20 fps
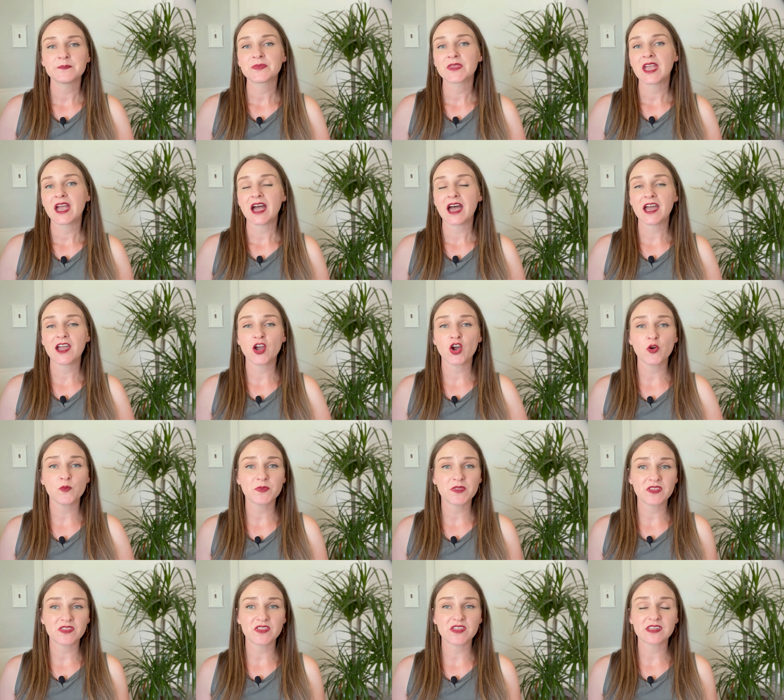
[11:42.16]
I hope
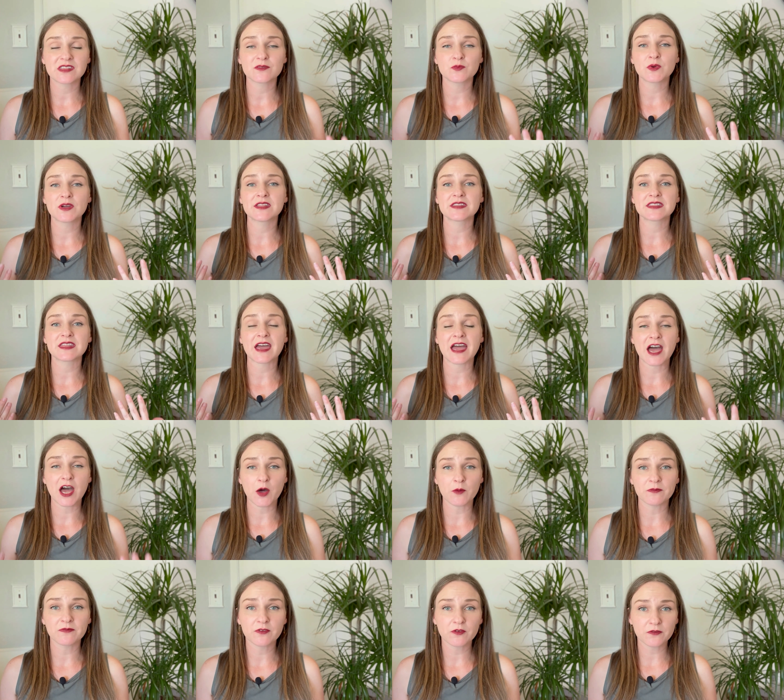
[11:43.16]
that this was
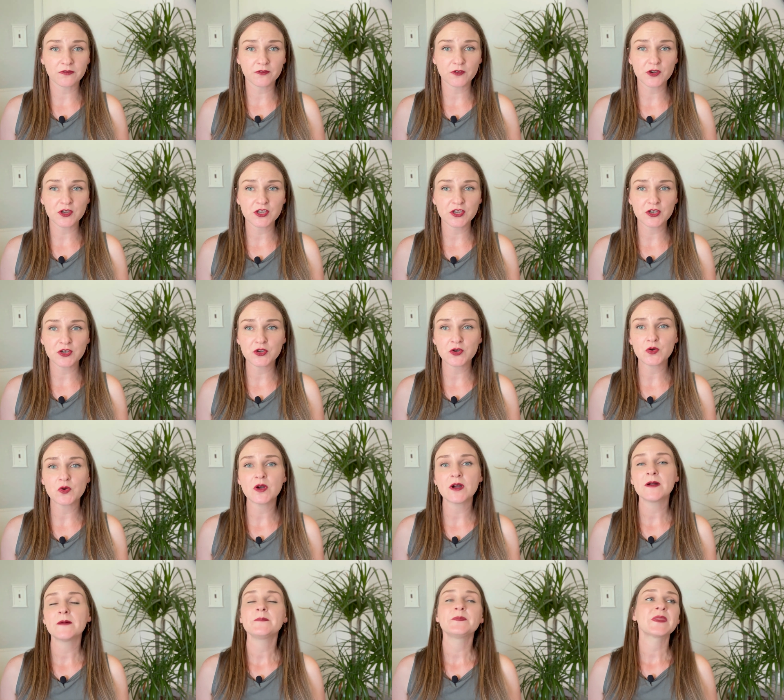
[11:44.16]
helpful for
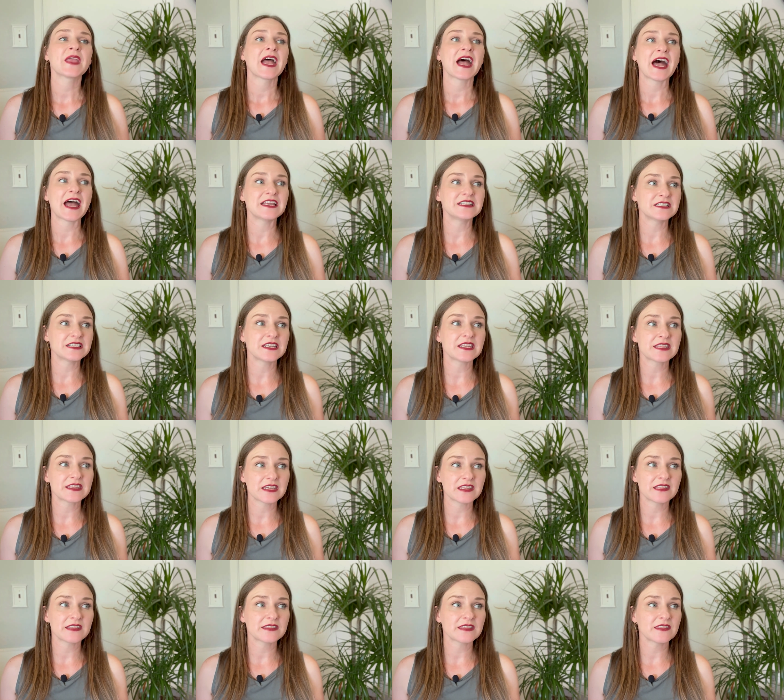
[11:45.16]
you. I didn't say
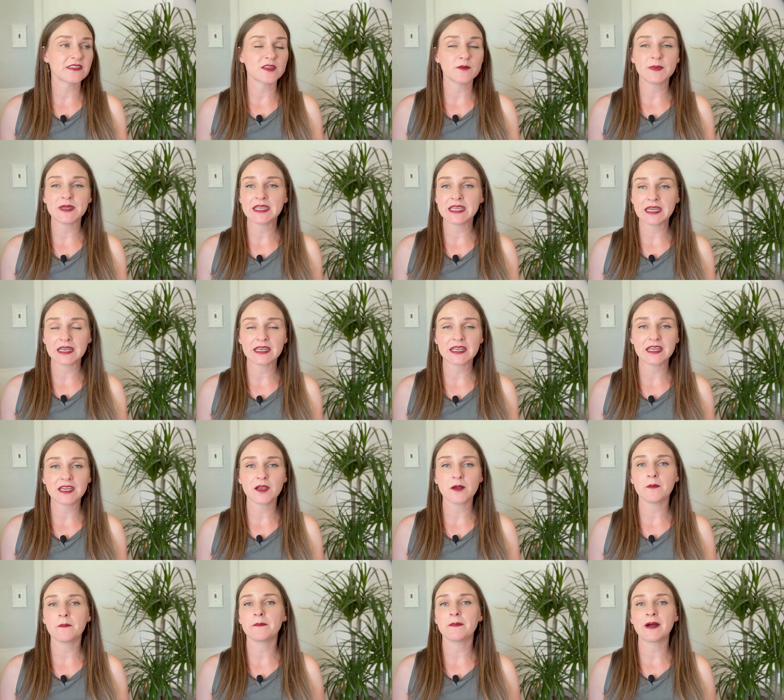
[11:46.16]
this in the
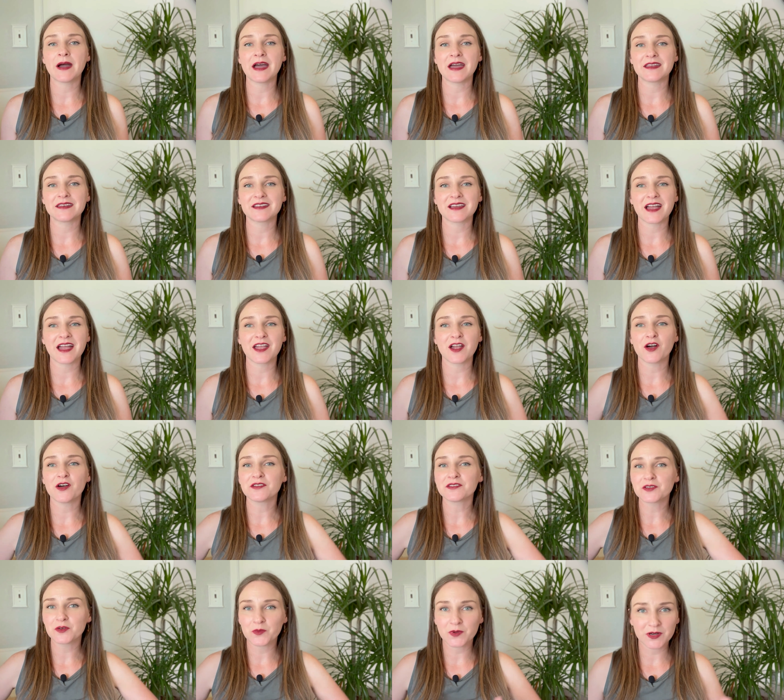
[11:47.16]
beginning, but I
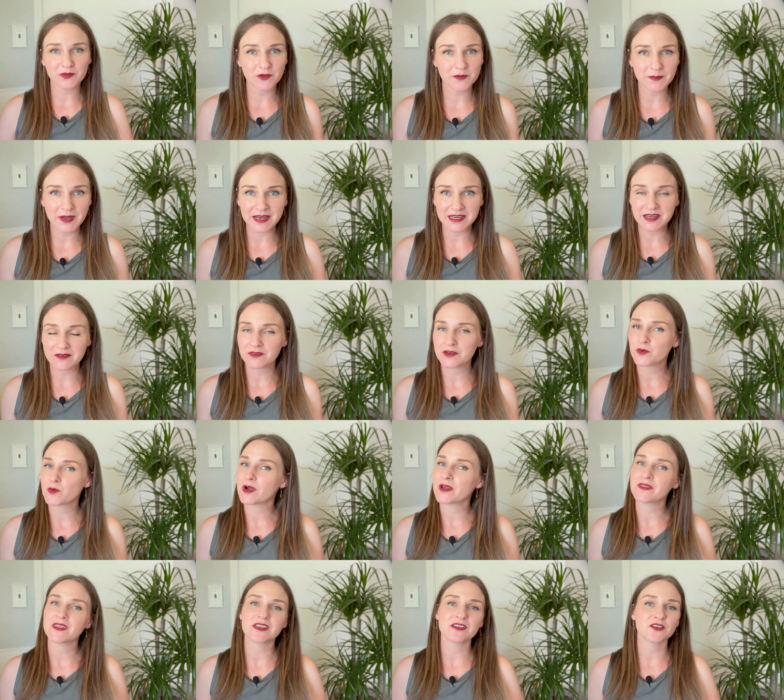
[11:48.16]
also want to remind
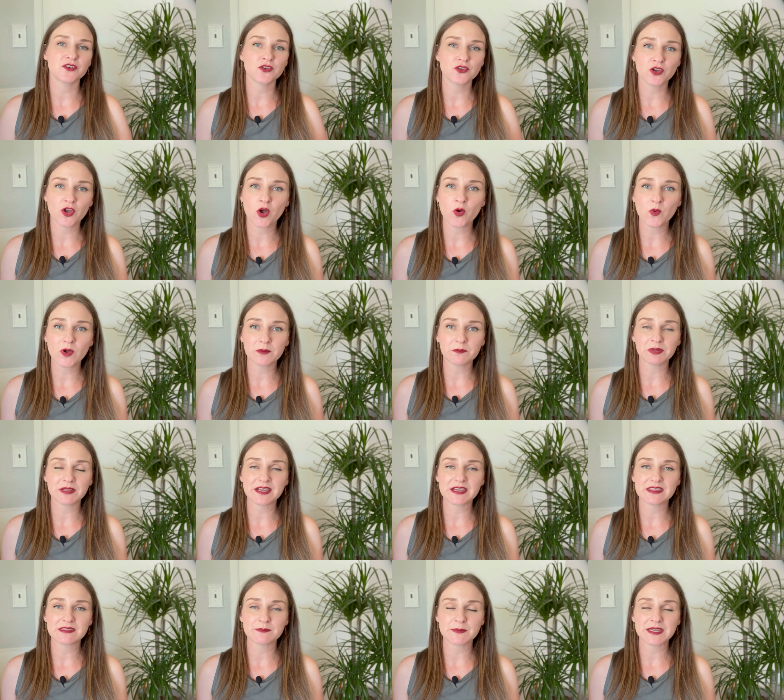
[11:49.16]
everyone that no one
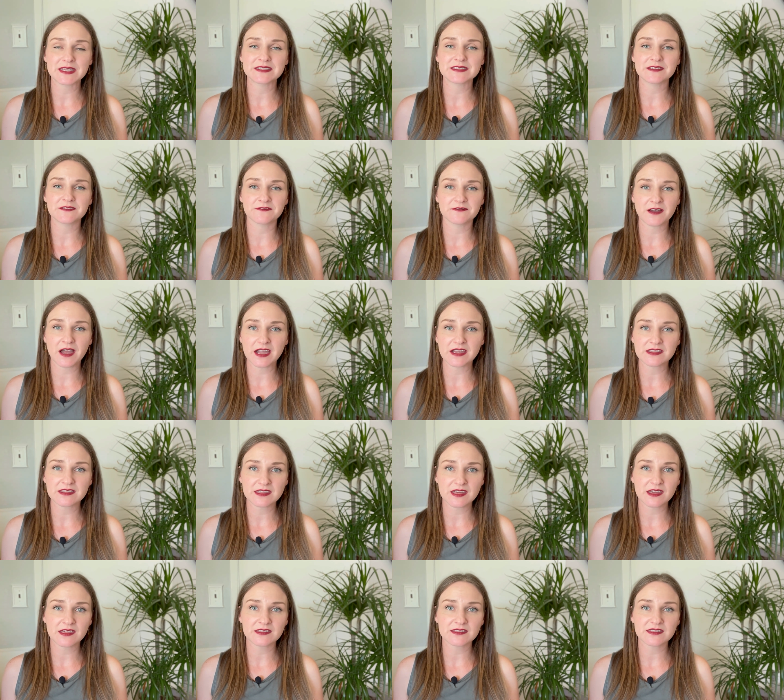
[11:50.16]
placement defines
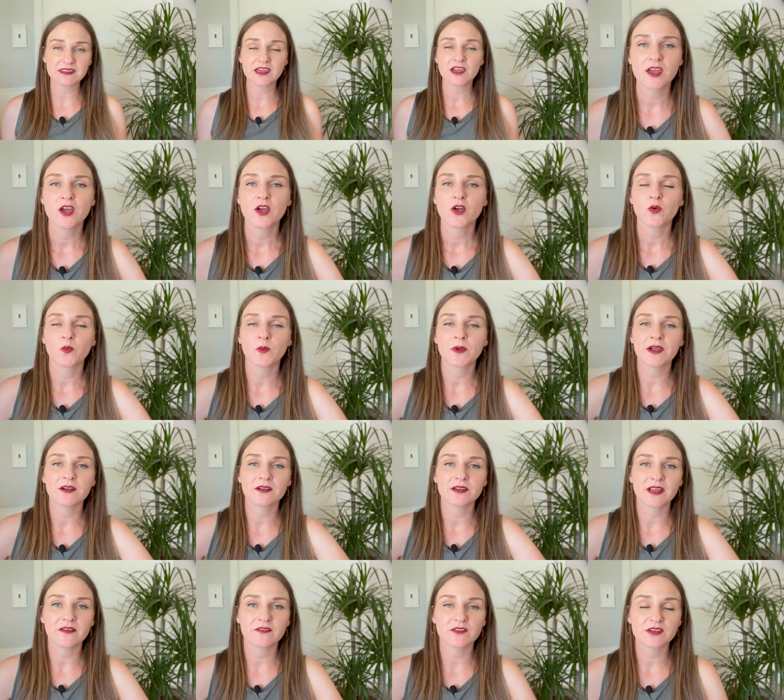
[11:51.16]
us. We are
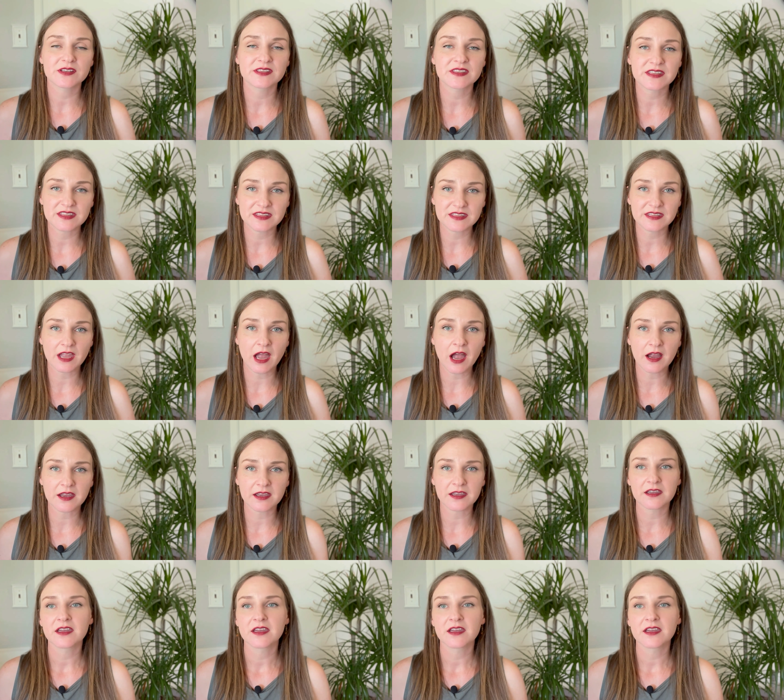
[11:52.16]
never stuck